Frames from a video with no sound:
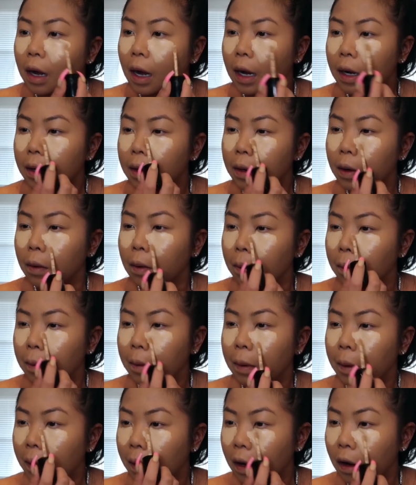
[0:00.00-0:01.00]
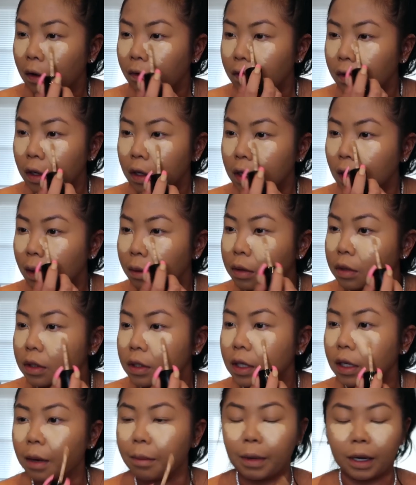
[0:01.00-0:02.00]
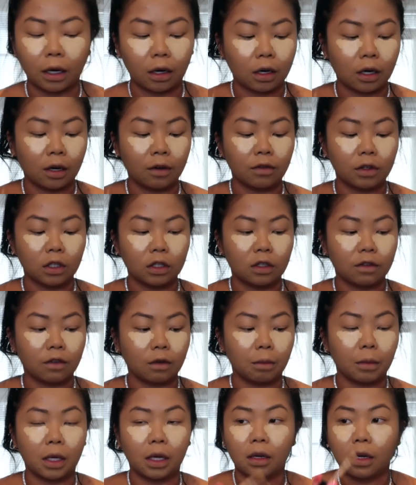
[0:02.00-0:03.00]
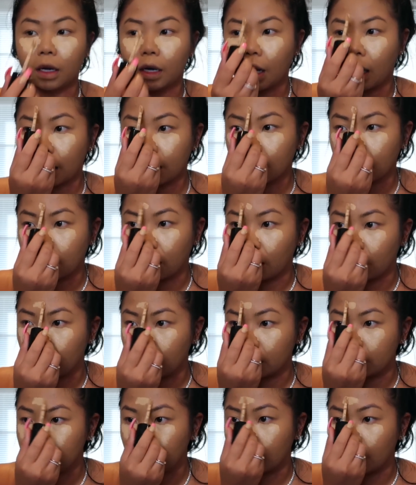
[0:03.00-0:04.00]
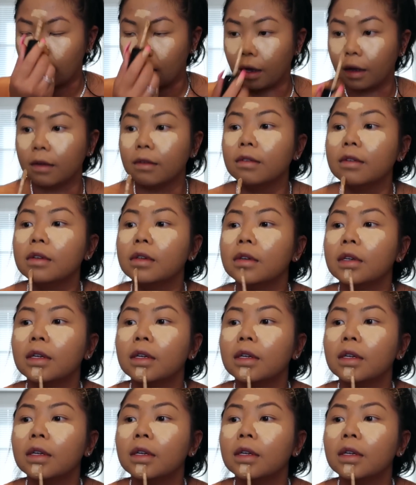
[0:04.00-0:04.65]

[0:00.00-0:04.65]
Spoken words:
I don't know, I feel like that one's just like a better coverage for me, and I like the colors that they have.